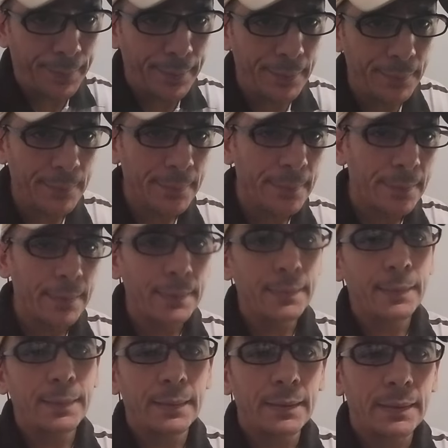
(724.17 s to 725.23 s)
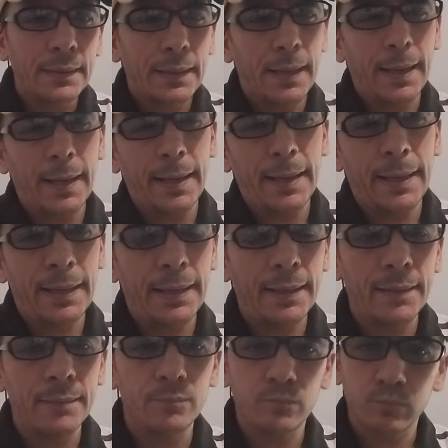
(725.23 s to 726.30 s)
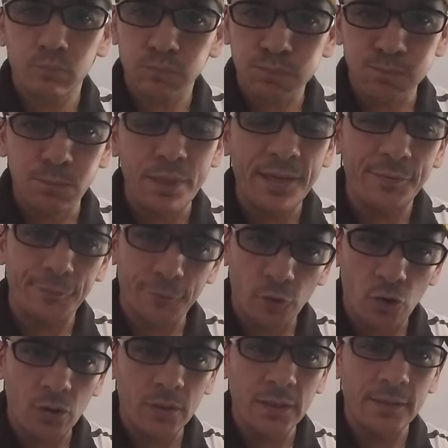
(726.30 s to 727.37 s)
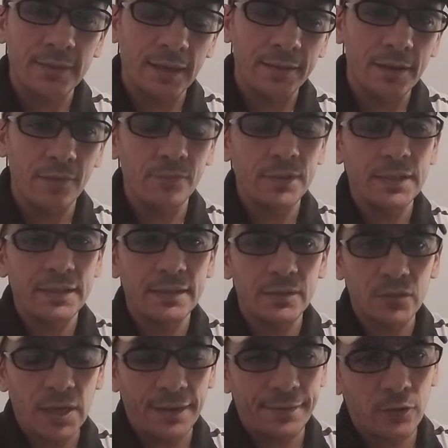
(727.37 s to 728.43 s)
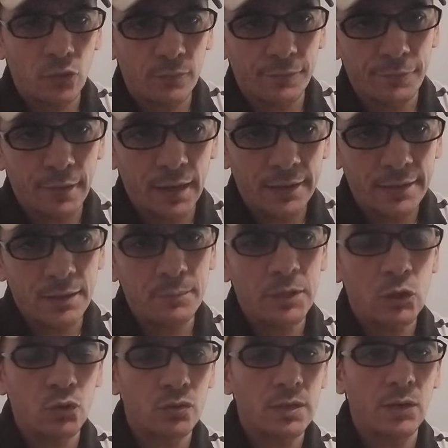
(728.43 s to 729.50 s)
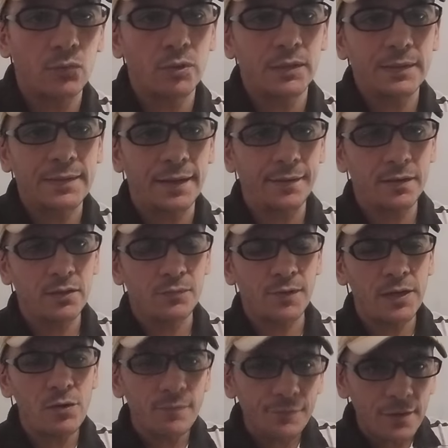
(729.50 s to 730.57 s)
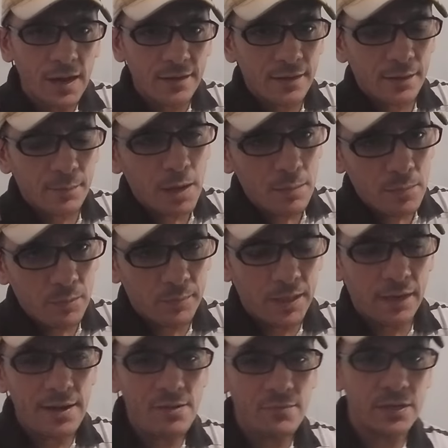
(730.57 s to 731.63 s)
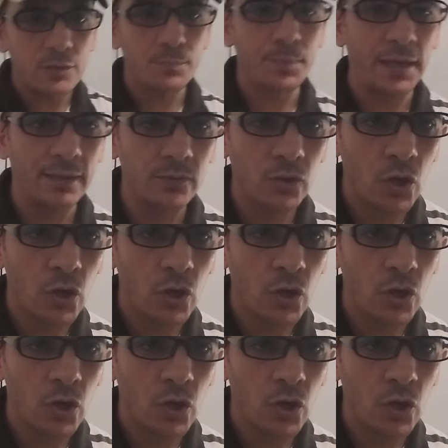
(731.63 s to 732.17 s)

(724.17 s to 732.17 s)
Uh, before that I have this channel on fire, because now this channel is very on fire. Mamma mia, I never expect. Or should they want to